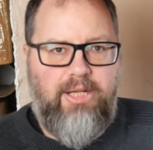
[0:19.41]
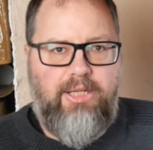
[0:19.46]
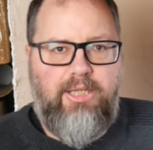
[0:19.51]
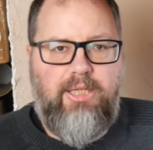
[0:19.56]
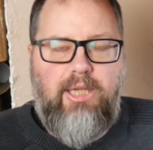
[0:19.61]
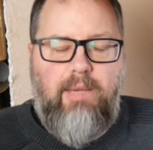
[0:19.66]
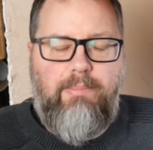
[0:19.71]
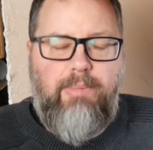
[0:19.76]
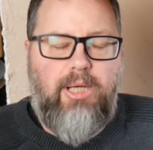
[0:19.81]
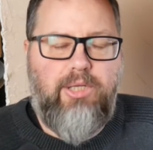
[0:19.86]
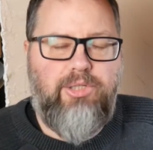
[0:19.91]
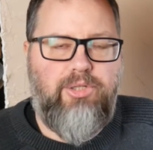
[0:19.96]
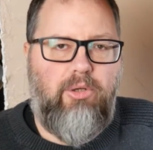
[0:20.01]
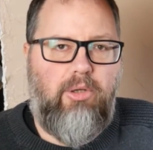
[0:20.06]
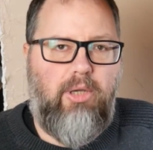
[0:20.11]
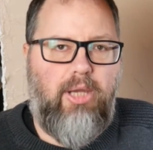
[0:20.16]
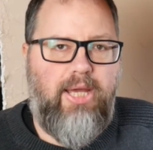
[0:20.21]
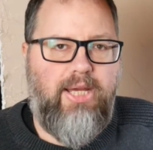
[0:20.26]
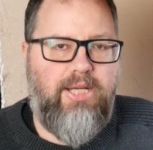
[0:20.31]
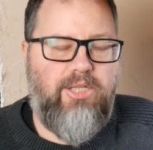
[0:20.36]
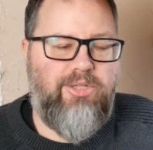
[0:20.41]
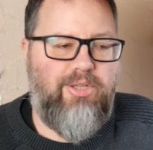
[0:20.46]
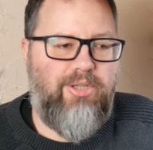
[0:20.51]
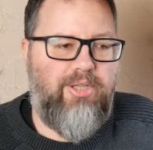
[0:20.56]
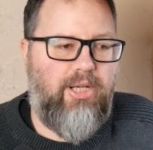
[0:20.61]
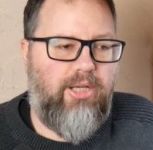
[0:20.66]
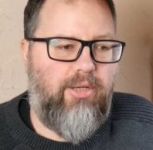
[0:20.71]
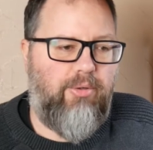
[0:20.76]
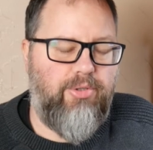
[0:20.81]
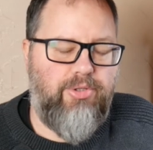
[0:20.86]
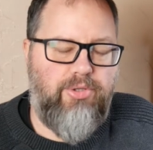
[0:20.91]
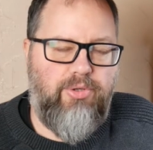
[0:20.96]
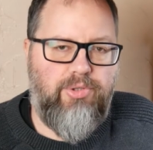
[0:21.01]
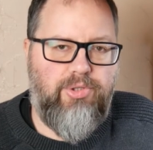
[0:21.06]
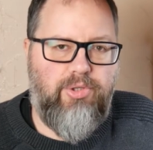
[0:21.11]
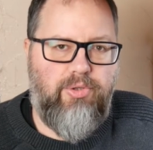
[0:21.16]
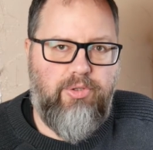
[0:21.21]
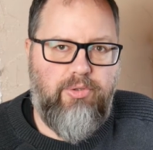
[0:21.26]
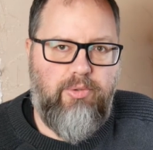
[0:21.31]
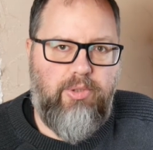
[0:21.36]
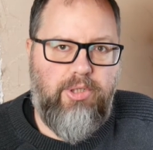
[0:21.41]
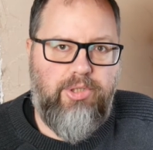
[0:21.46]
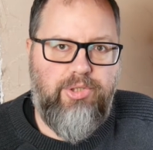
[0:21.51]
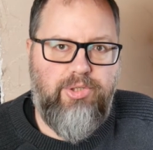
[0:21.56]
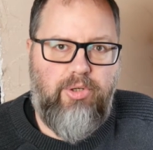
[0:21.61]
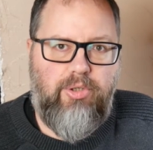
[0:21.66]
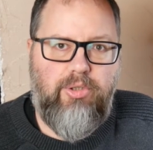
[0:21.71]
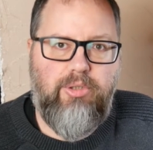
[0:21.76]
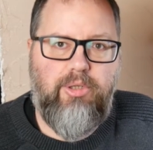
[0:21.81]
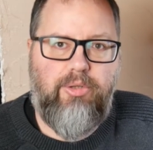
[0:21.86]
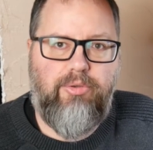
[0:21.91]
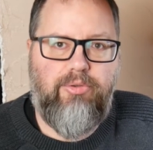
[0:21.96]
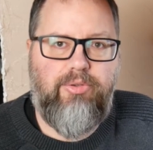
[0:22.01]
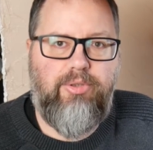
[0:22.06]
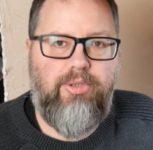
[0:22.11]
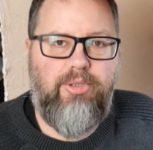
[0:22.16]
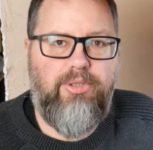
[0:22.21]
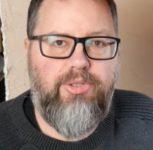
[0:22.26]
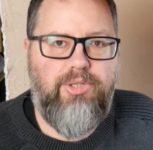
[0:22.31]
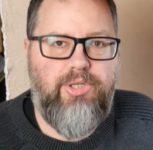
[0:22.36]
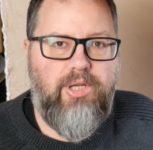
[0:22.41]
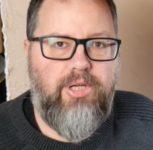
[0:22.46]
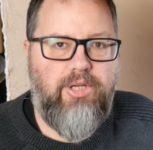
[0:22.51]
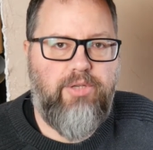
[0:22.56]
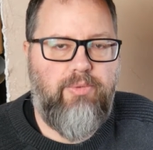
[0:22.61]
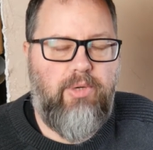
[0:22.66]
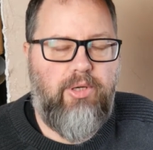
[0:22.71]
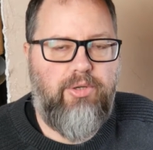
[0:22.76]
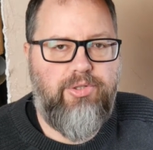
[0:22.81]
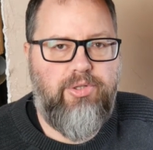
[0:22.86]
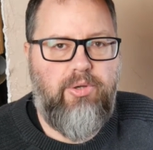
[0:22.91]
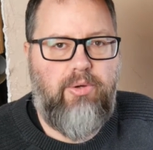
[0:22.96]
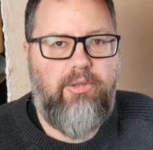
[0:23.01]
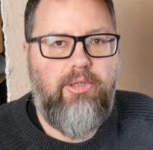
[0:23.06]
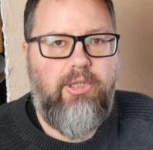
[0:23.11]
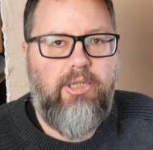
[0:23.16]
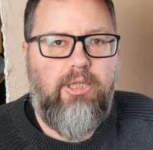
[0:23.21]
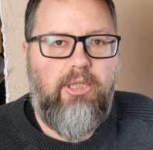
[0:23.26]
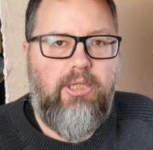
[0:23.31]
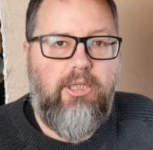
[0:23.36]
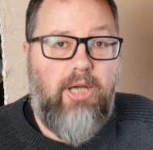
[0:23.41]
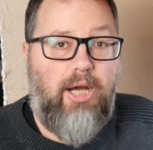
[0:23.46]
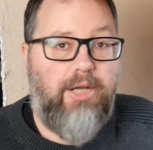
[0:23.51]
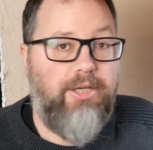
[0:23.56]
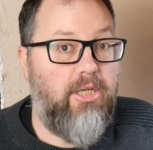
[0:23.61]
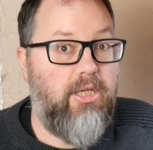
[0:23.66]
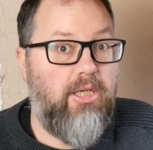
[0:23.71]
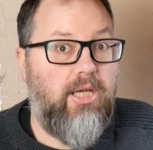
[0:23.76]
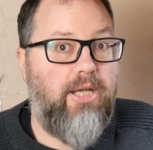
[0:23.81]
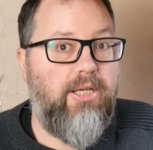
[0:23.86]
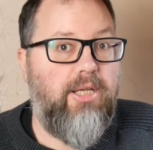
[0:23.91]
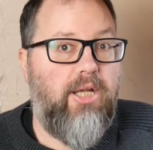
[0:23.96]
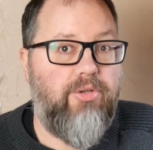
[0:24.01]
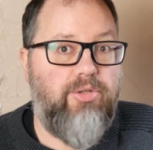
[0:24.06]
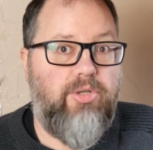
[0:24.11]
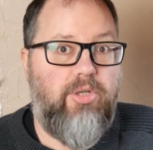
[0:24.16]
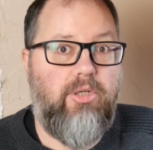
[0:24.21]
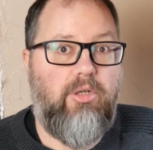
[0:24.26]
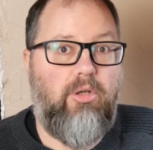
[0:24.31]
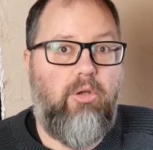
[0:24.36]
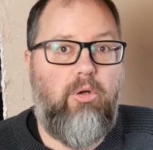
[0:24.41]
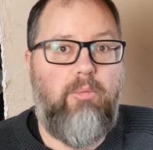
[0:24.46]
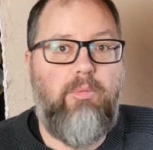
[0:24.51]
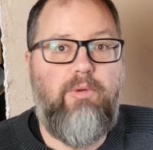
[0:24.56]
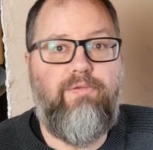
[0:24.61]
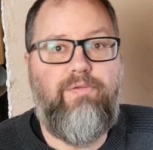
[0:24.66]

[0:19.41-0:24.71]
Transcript: I didn't get back till late, and then I was also doing a talk on Thursday as well, so I didn't get down to the club.